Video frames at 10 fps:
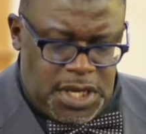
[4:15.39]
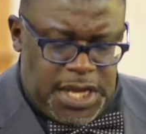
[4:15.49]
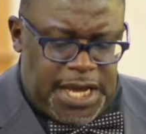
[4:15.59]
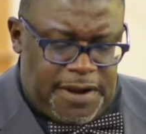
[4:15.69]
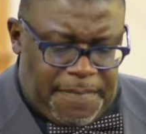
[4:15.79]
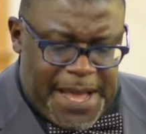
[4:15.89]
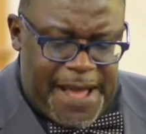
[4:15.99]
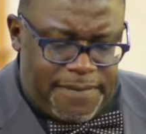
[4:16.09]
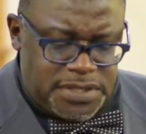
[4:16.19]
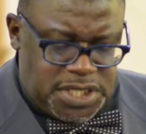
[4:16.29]
And the
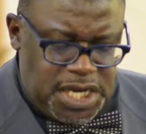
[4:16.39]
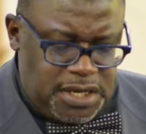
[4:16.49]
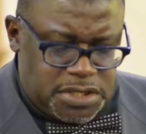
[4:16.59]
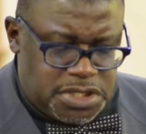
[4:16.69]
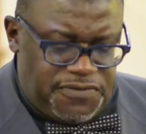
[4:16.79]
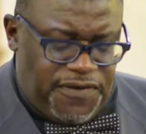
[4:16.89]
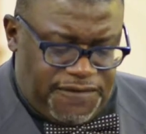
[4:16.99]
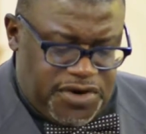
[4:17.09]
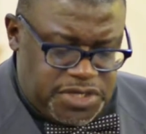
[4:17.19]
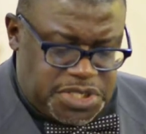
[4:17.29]
Bible tells you from
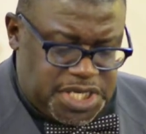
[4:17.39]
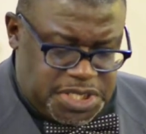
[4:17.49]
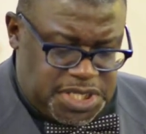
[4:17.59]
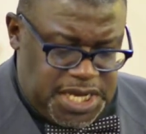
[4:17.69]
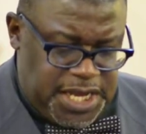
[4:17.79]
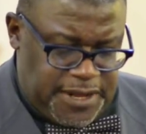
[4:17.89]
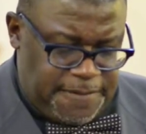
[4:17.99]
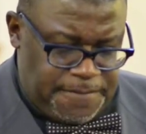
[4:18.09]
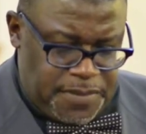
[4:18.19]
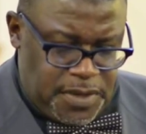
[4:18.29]
verse
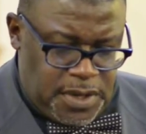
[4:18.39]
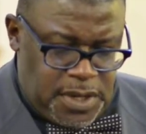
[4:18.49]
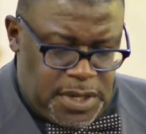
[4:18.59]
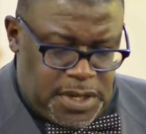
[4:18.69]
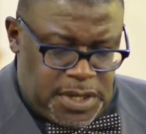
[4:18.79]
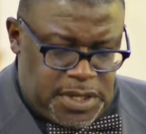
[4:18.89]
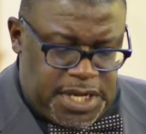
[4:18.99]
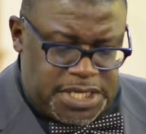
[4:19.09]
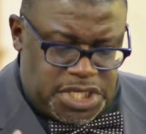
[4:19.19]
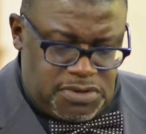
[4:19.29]
16
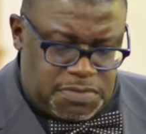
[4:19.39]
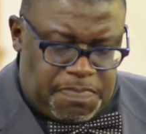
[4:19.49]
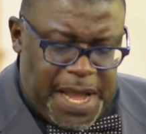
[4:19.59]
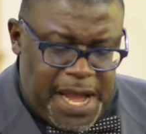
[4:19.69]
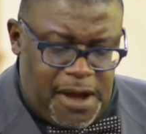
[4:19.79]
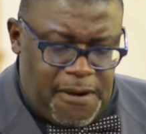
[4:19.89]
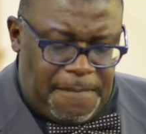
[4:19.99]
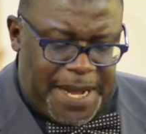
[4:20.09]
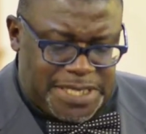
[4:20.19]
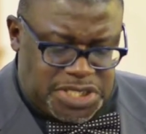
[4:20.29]
that she was bound
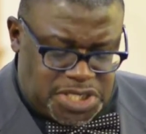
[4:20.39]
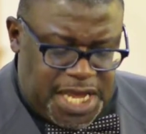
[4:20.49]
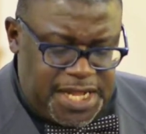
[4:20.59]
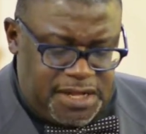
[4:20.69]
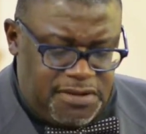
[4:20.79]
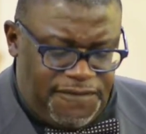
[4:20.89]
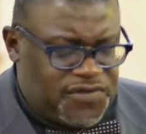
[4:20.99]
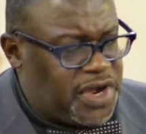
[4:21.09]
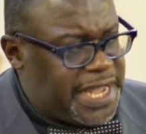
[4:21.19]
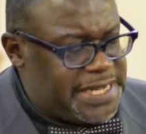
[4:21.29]
by Satan
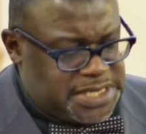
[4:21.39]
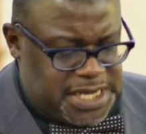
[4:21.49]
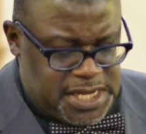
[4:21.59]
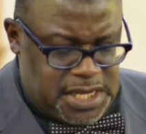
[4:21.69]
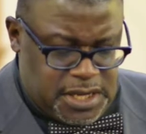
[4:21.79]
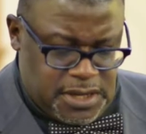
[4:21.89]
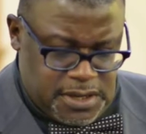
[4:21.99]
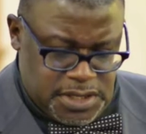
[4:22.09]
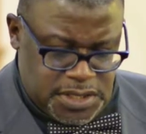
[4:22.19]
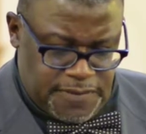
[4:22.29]
for 18 years.
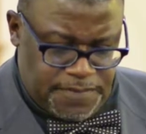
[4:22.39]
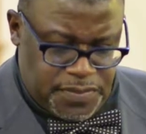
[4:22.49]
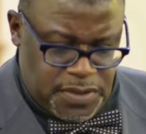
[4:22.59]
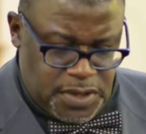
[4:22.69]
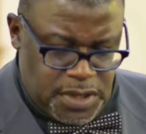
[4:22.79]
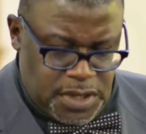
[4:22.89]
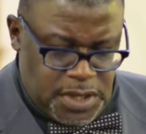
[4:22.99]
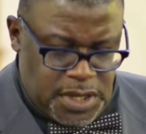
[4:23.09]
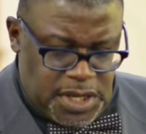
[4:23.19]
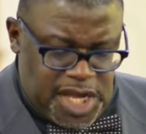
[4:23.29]

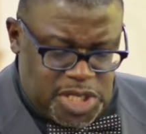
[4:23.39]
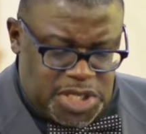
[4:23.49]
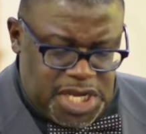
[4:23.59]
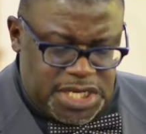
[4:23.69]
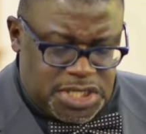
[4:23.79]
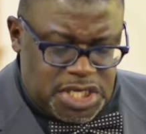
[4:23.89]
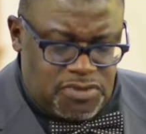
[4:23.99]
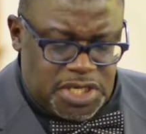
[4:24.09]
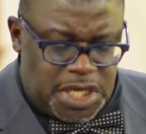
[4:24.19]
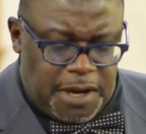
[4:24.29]
It says she
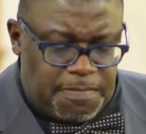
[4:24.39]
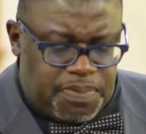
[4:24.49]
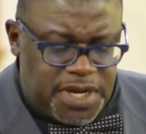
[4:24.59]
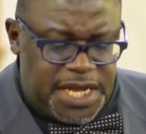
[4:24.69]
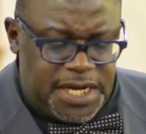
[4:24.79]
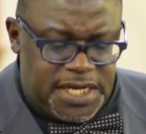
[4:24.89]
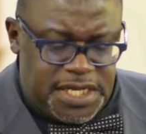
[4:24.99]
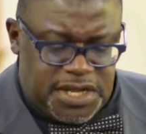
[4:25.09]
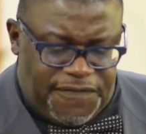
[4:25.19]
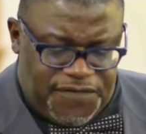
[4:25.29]
was completely
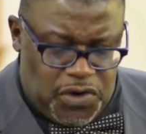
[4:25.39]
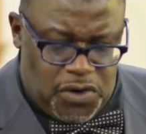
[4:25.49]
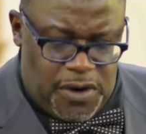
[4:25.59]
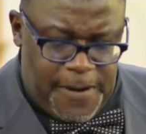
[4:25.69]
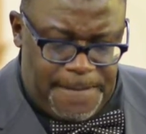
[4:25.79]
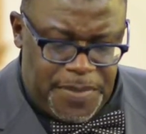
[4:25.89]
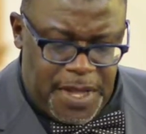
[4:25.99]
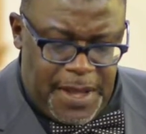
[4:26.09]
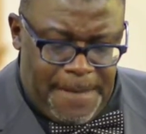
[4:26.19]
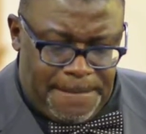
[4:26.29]
deformed
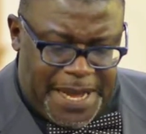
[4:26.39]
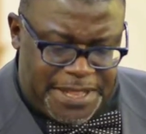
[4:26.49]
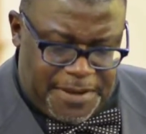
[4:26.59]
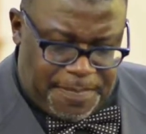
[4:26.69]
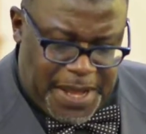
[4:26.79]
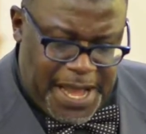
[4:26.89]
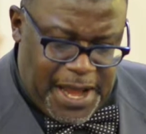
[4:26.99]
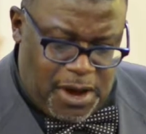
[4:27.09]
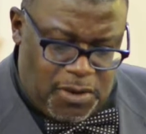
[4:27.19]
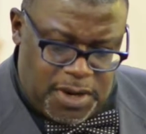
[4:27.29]
by the
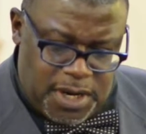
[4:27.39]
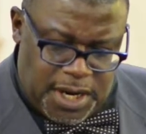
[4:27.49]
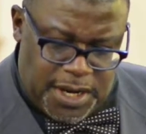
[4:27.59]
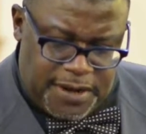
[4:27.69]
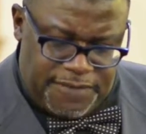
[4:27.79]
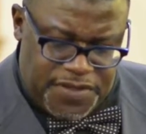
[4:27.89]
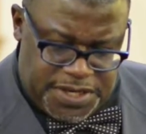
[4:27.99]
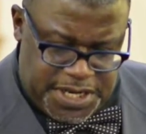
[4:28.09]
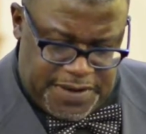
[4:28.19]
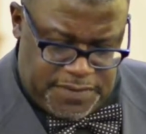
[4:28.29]
power of the
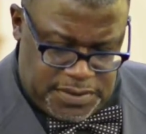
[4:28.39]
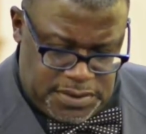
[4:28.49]
devil.